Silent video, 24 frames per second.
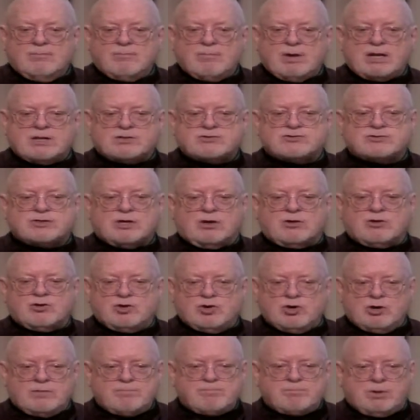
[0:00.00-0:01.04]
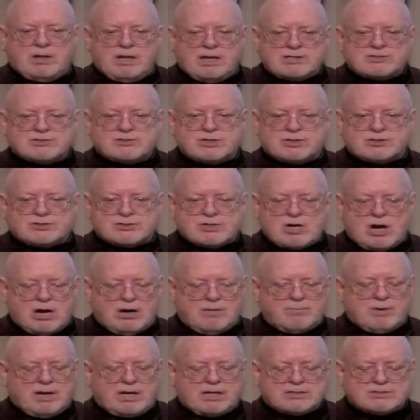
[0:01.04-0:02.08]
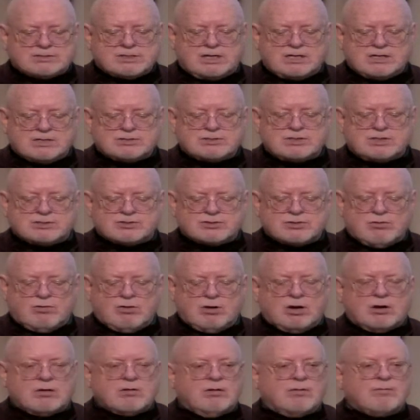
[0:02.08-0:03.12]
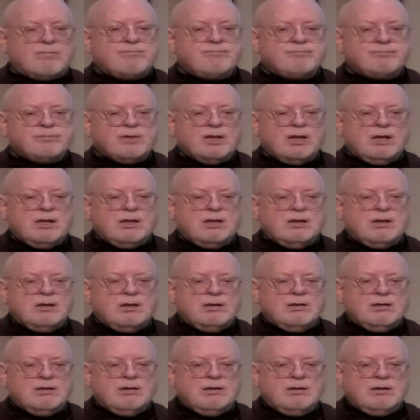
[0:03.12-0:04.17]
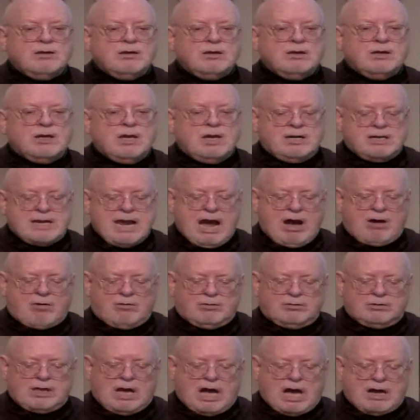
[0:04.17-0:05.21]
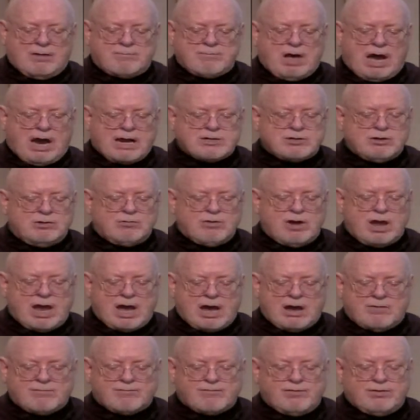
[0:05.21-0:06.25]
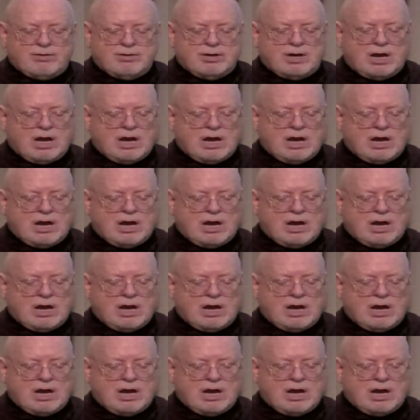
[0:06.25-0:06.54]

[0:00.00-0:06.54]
But it's a good place to start because it is historical. Now, I do have